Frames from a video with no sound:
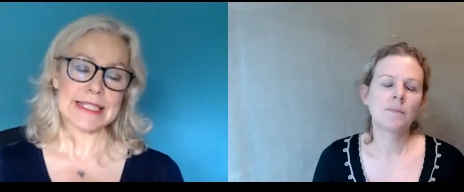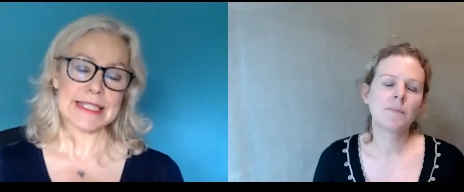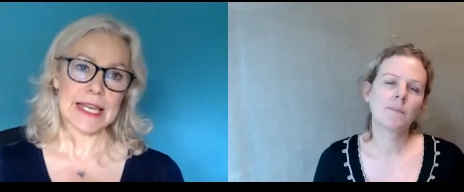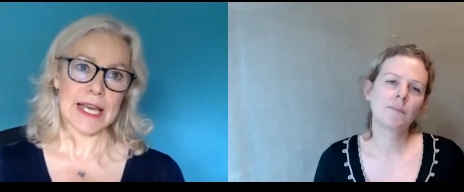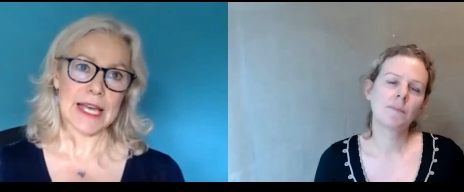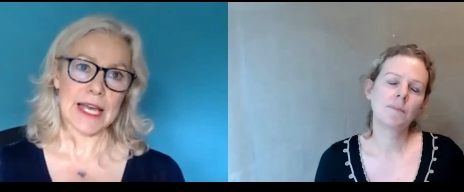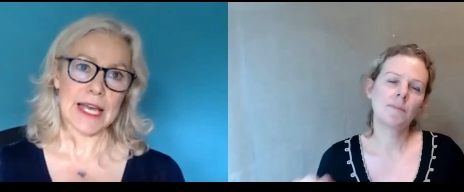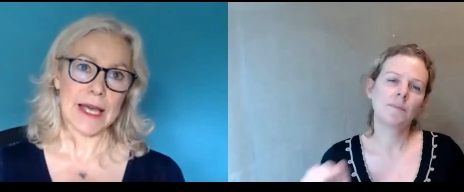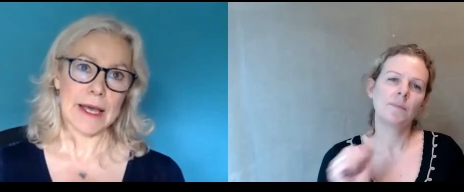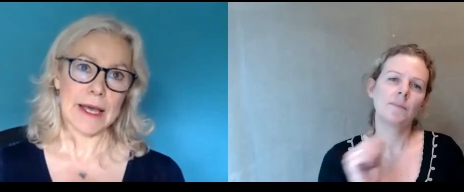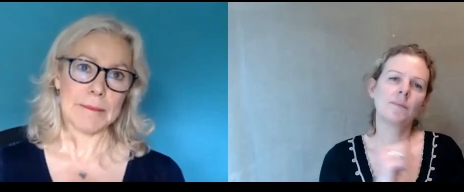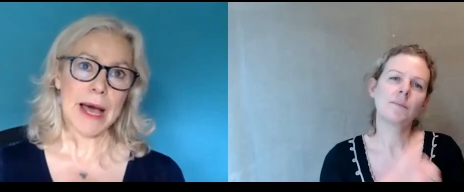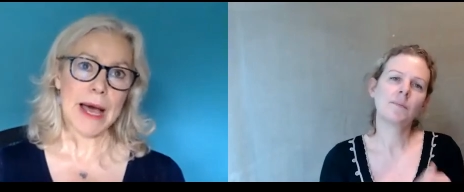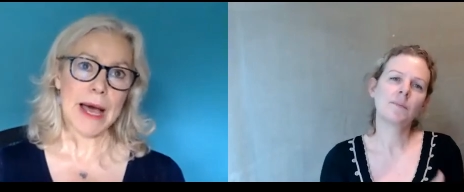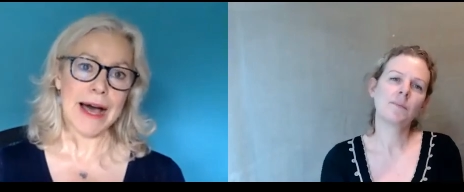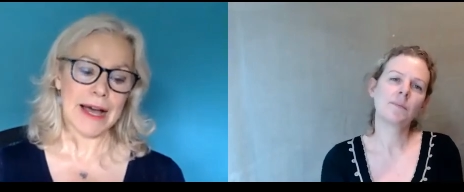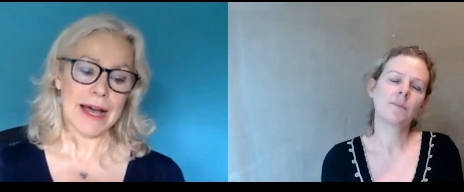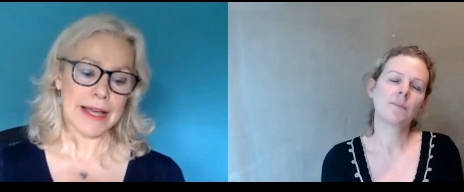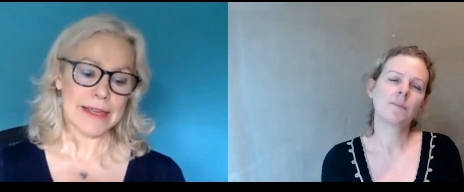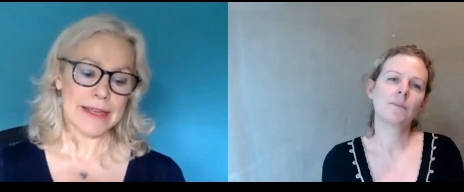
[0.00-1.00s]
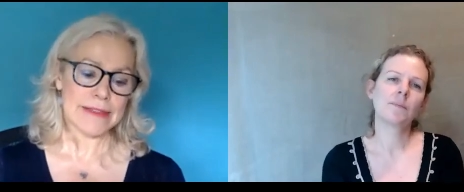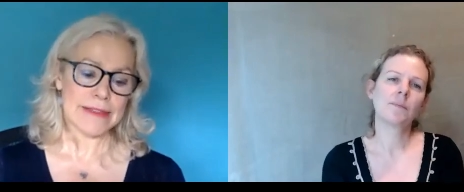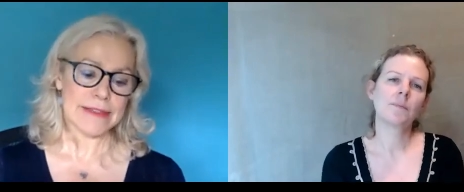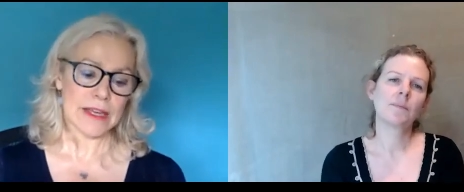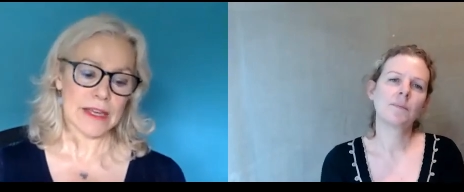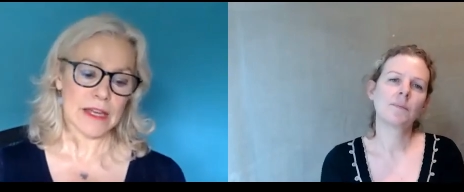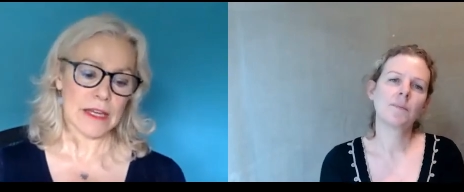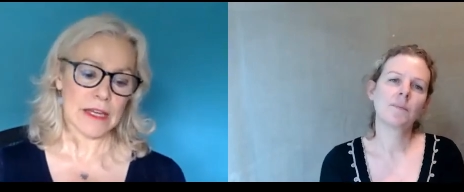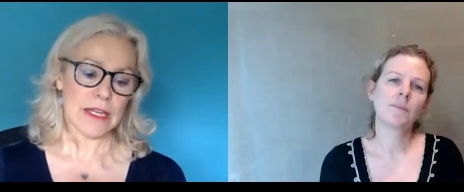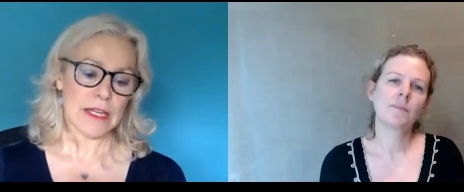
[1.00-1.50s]
Speaker 1: um,
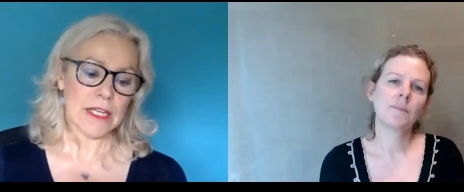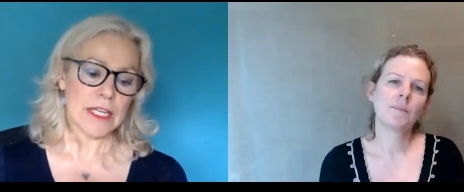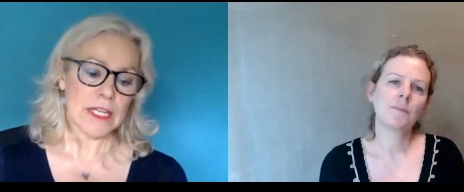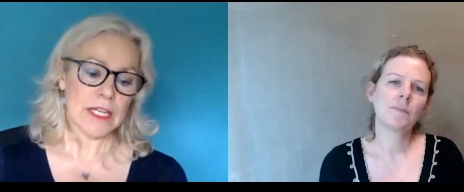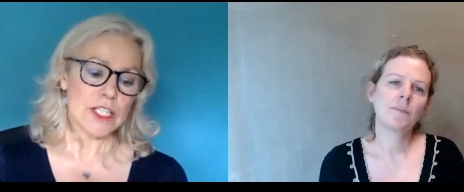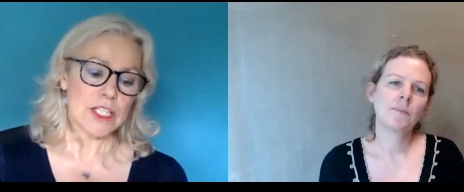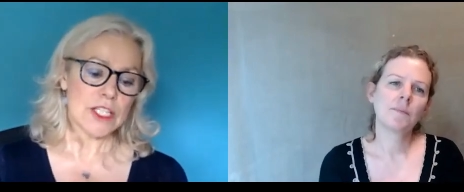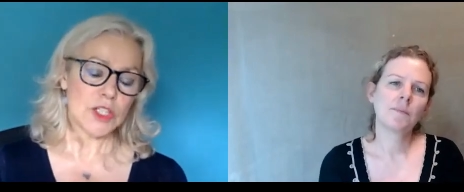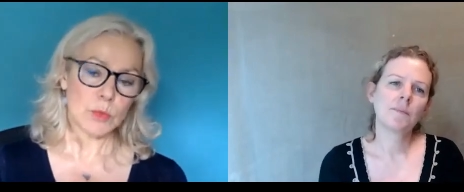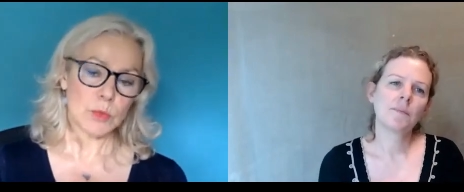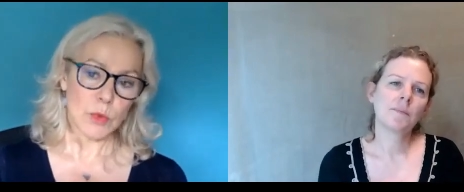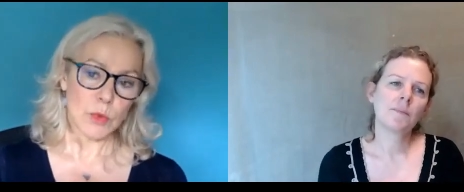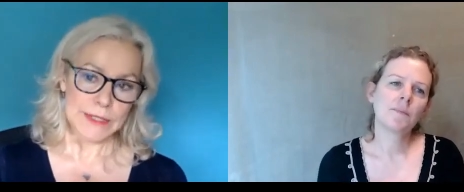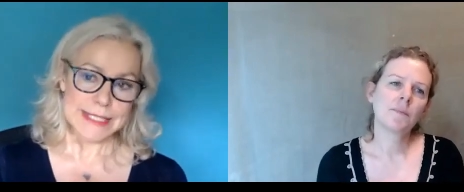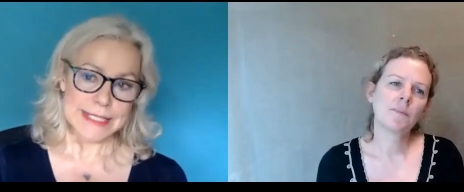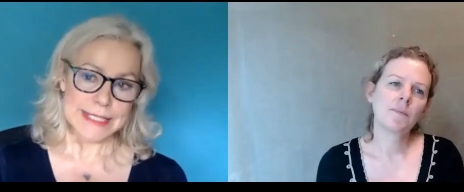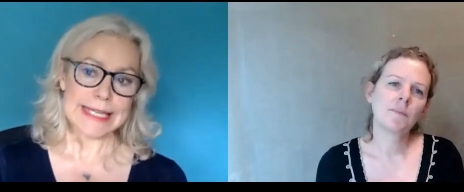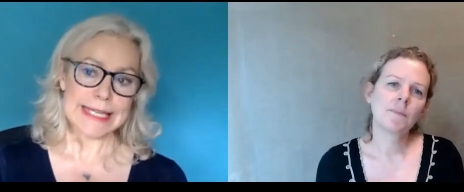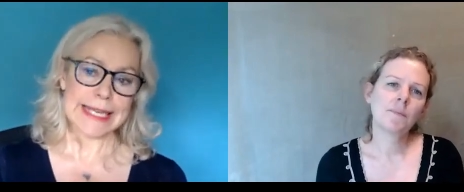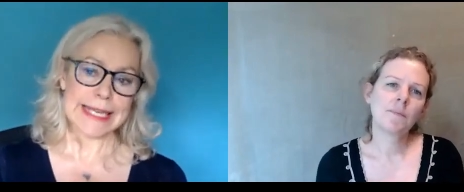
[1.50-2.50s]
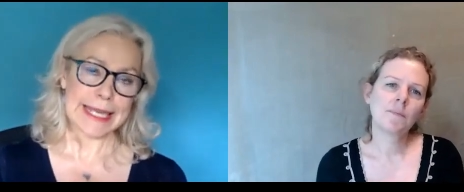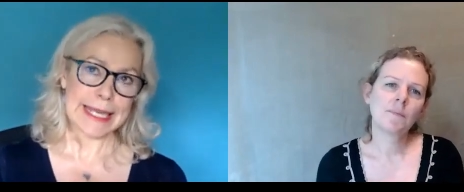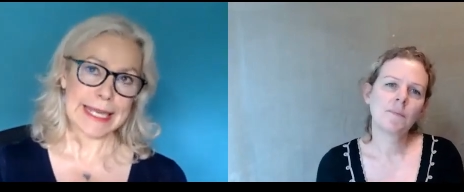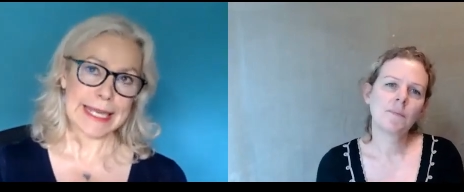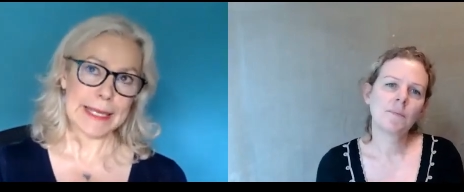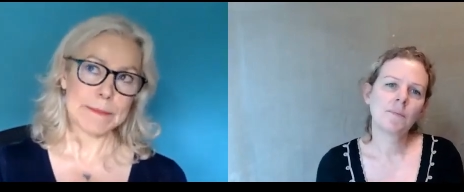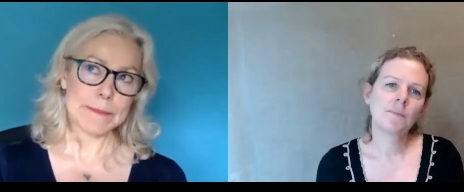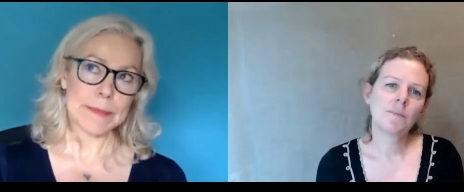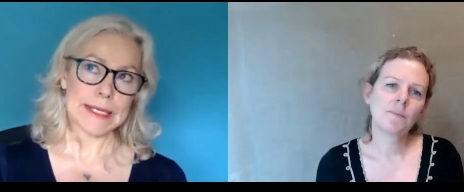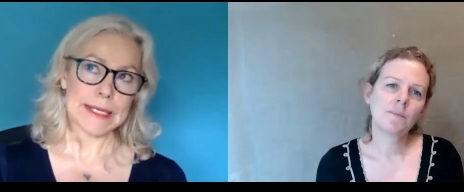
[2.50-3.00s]
either do you want to
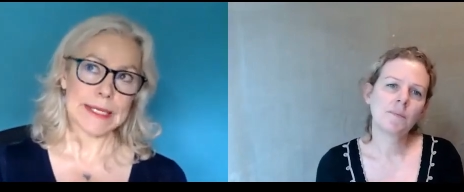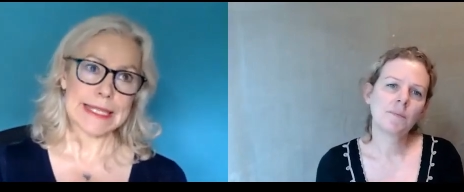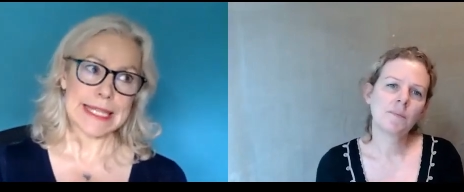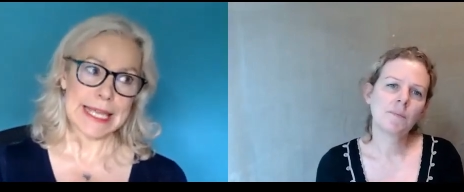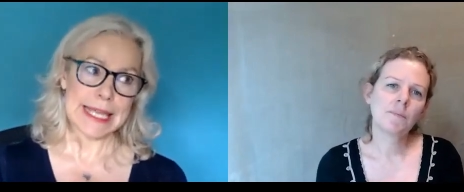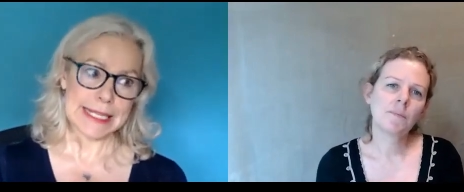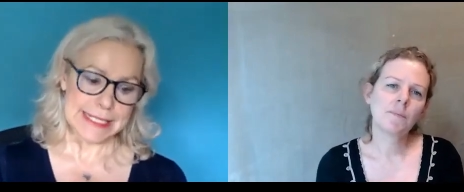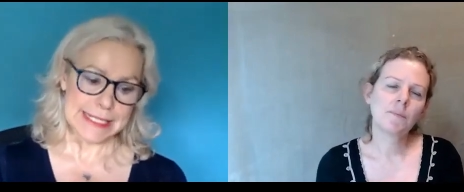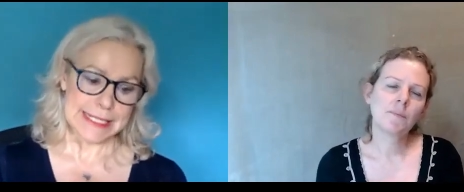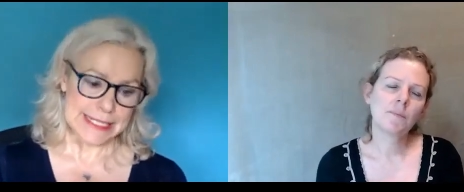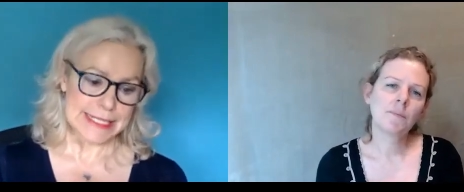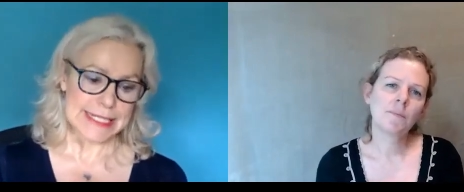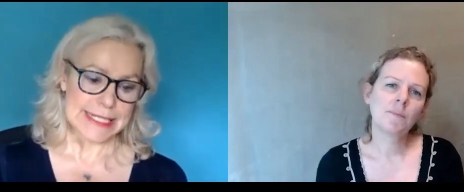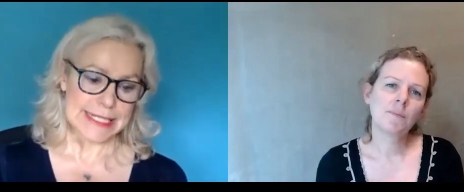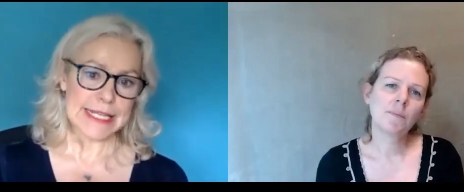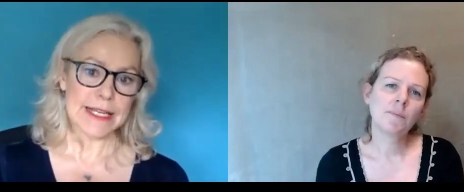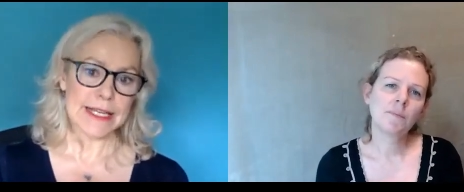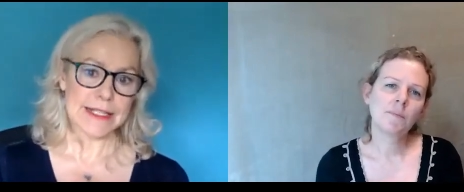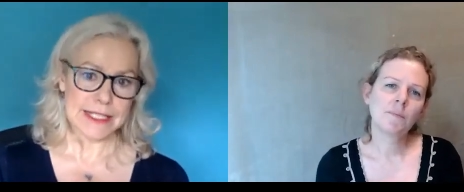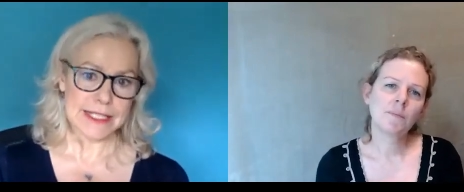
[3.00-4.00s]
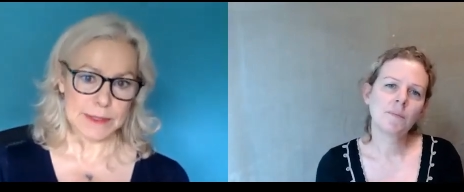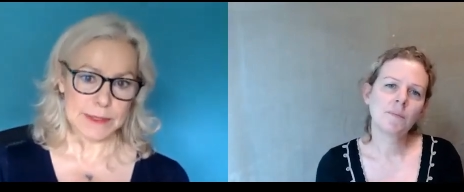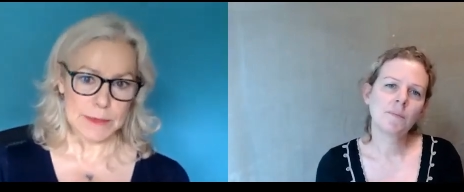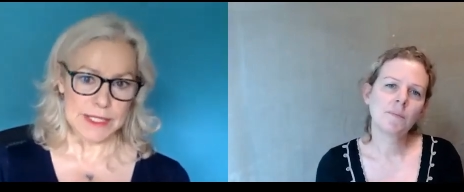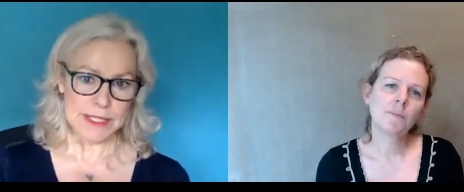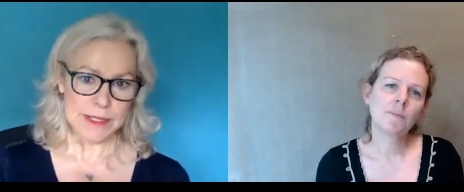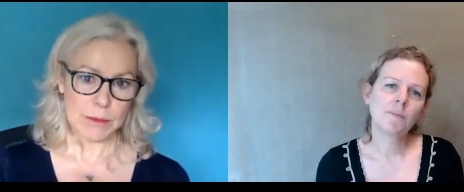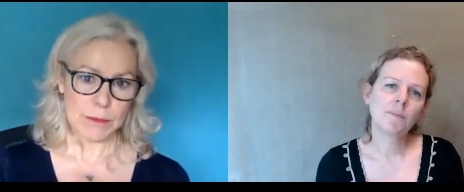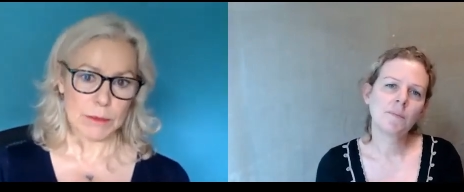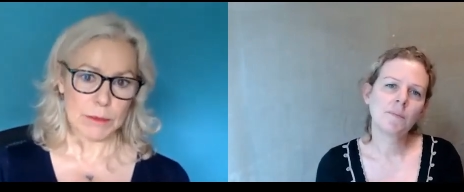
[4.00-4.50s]
keep the existing customers
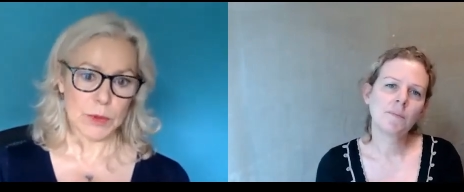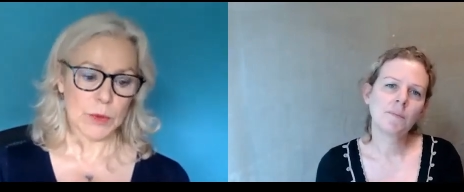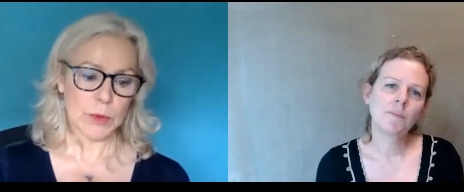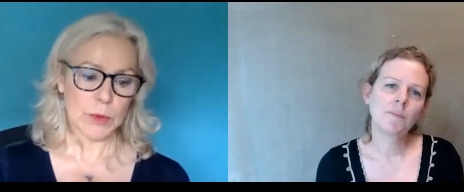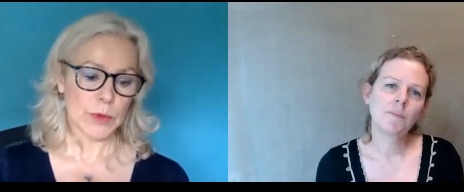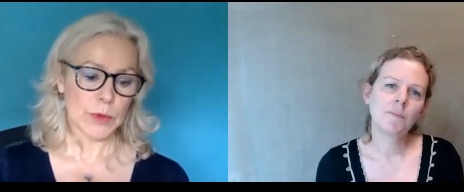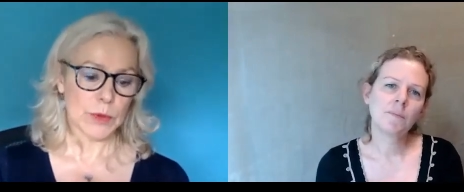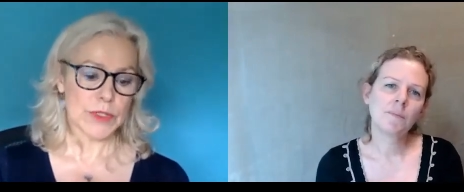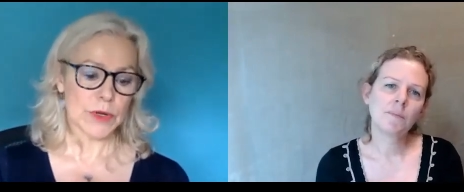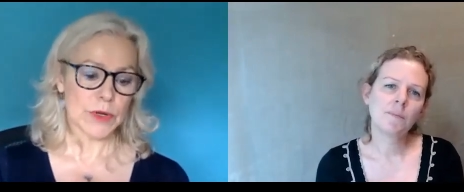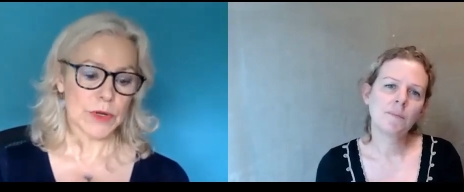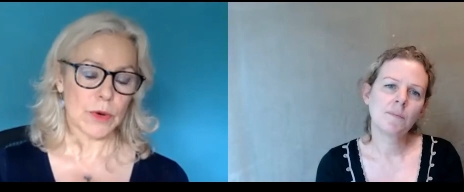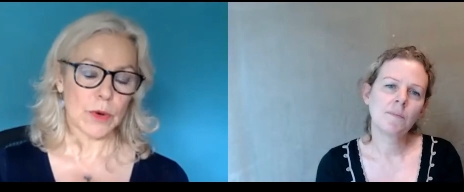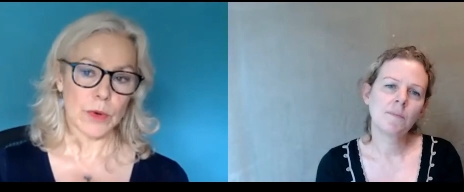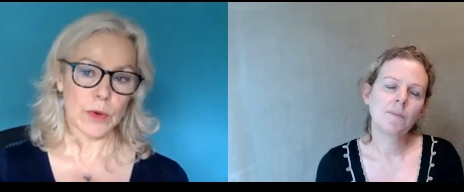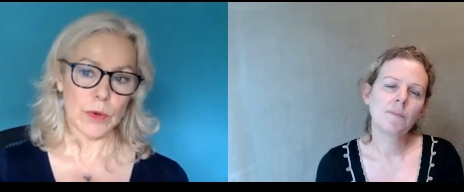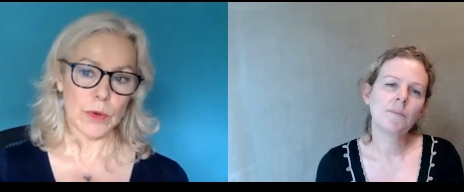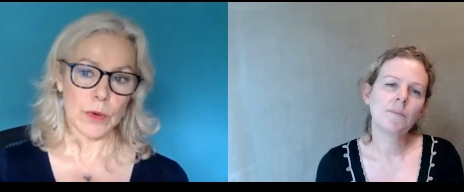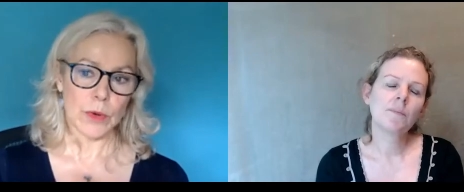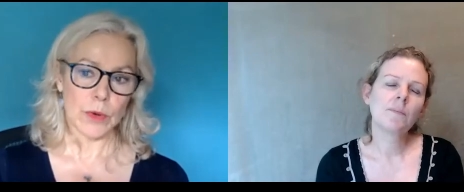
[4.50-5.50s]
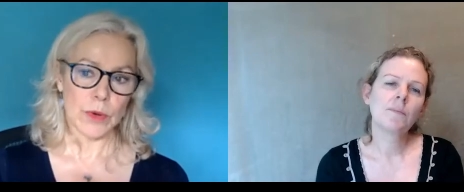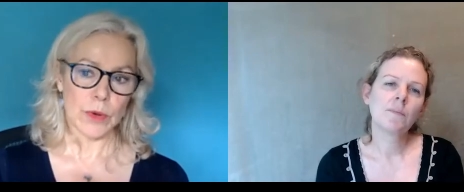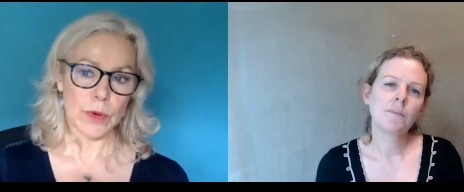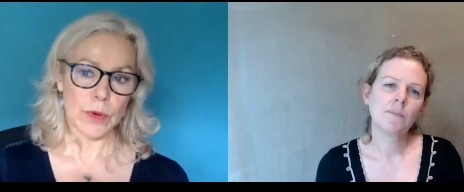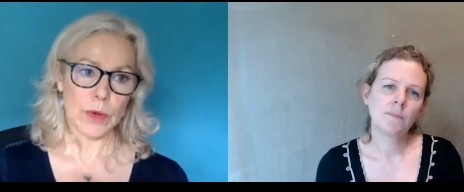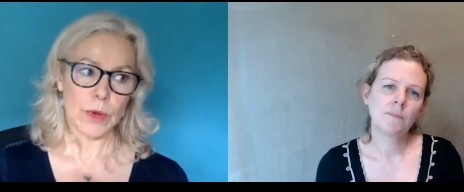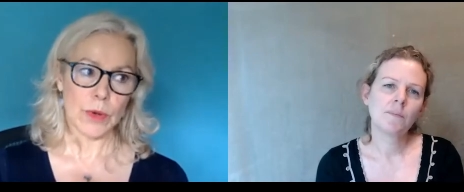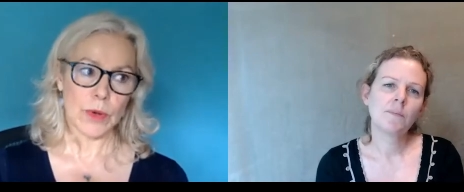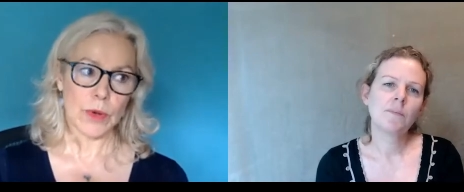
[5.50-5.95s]
on board or